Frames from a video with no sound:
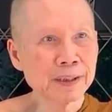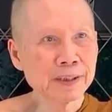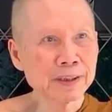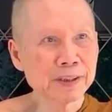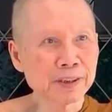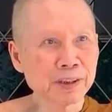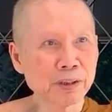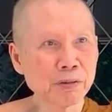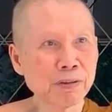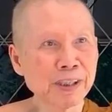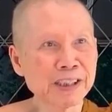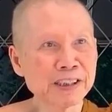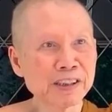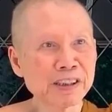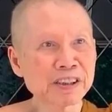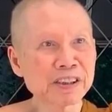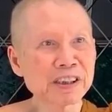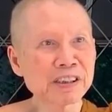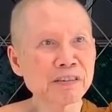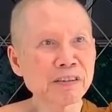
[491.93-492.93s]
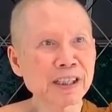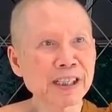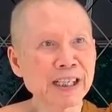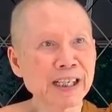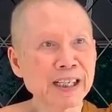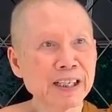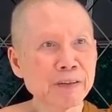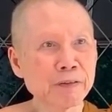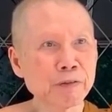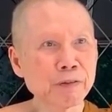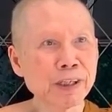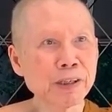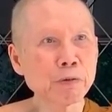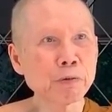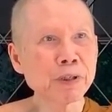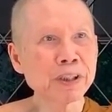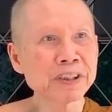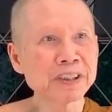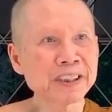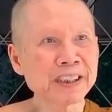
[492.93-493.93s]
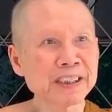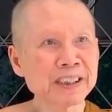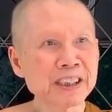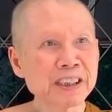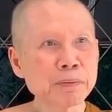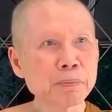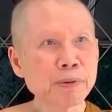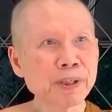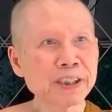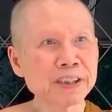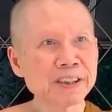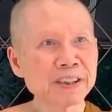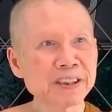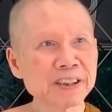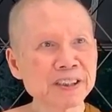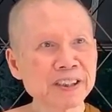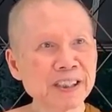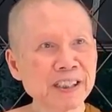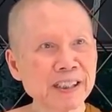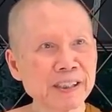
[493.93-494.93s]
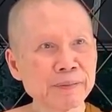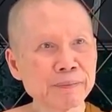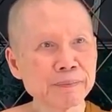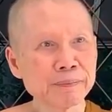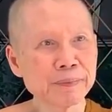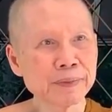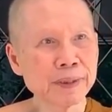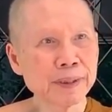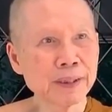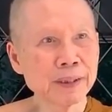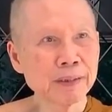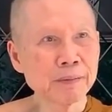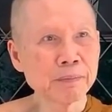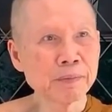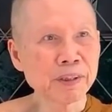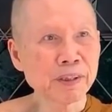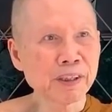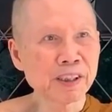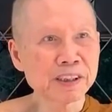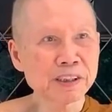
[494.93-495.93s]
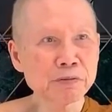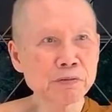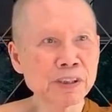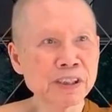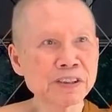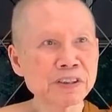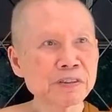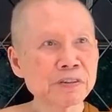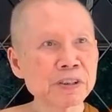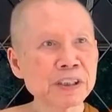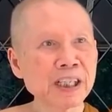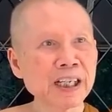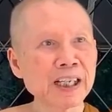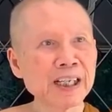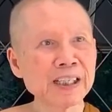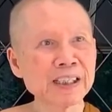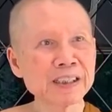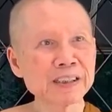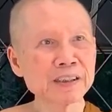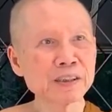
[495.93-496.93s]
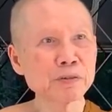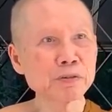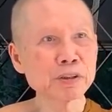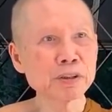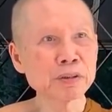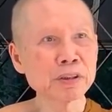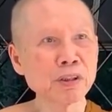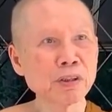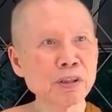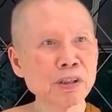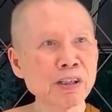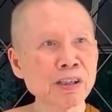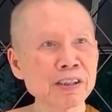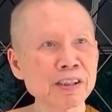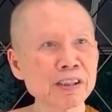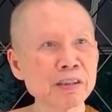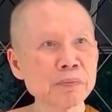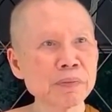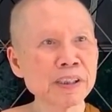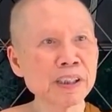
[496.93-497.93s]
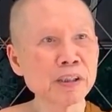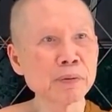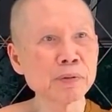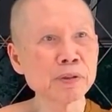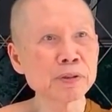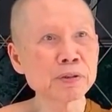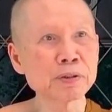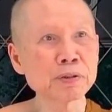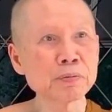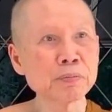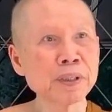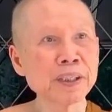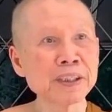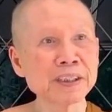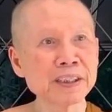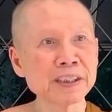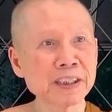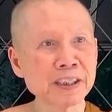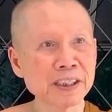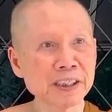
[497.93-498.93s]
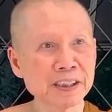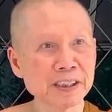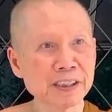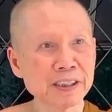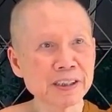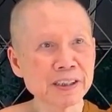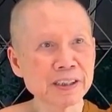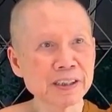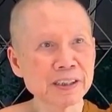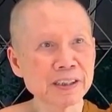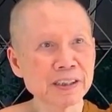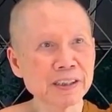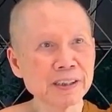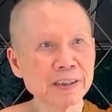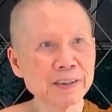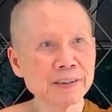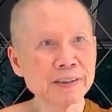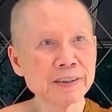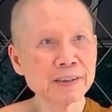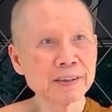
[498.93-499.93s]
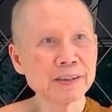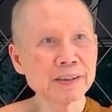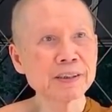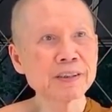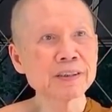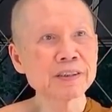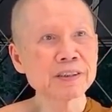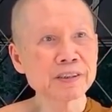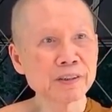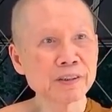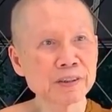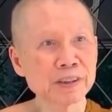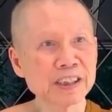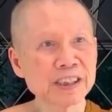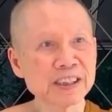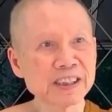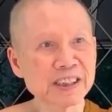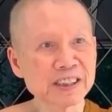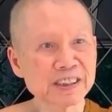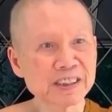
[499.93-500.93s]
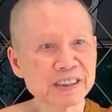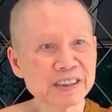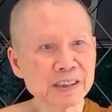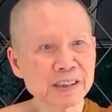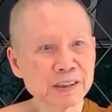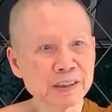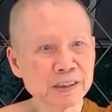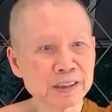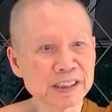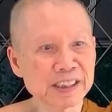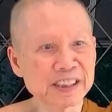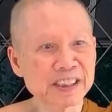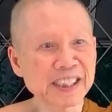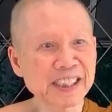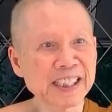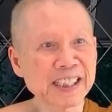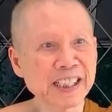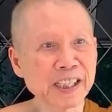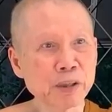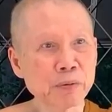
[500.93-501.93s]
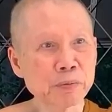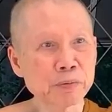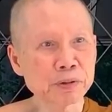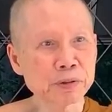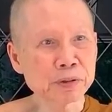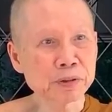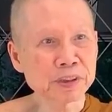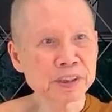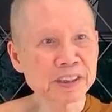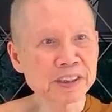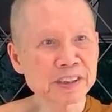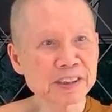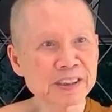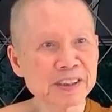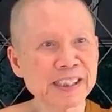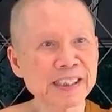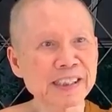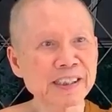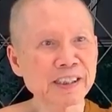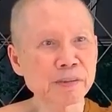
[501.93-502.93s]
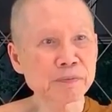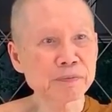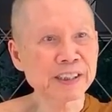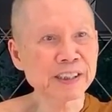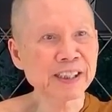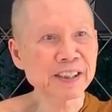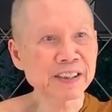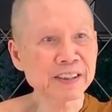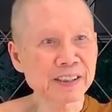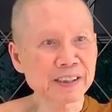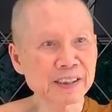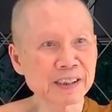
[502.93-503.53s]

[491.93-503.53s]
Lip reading: So while you're still alive, why wasting this precious time? Because once you die, you would no longer be able to meditate. So this can help you. Just think of death.